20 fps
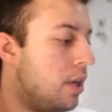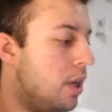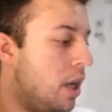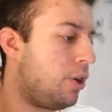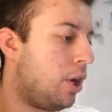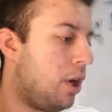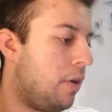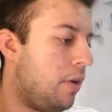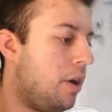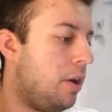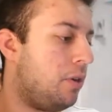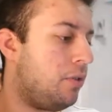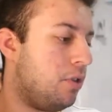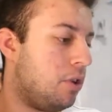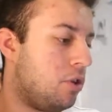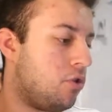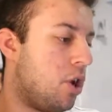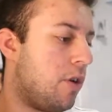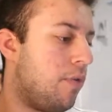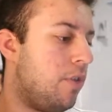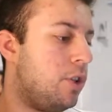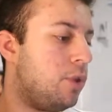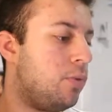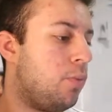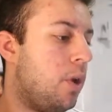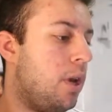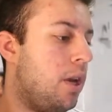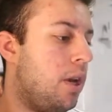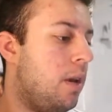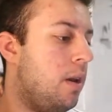You don't go around asking your straight friends
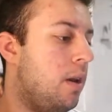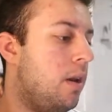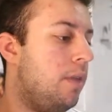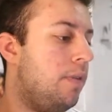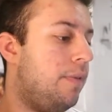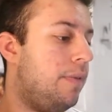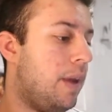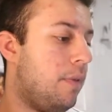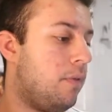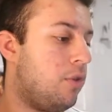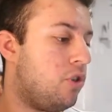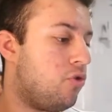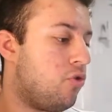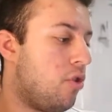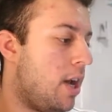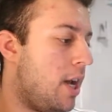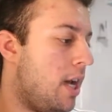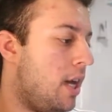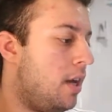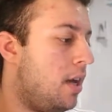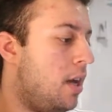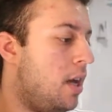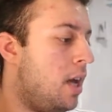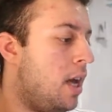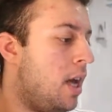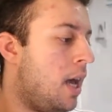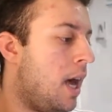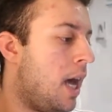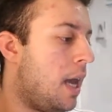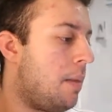when they were straight,
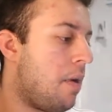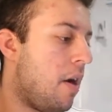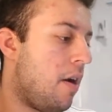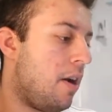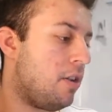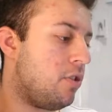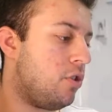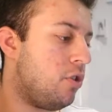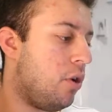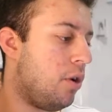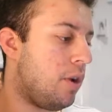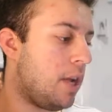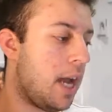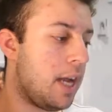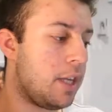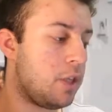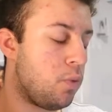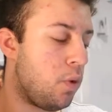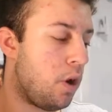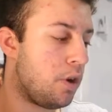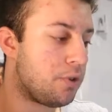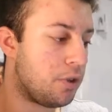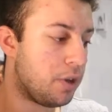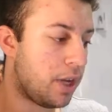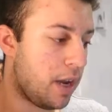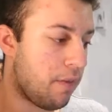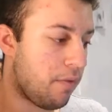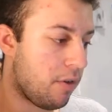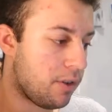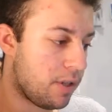and apparently it's not okay to ask your
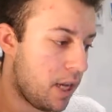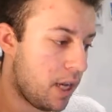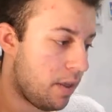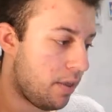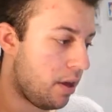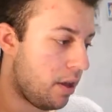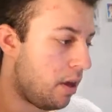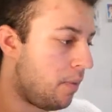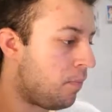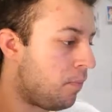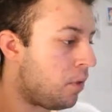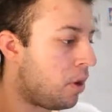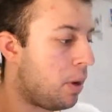gay friends either.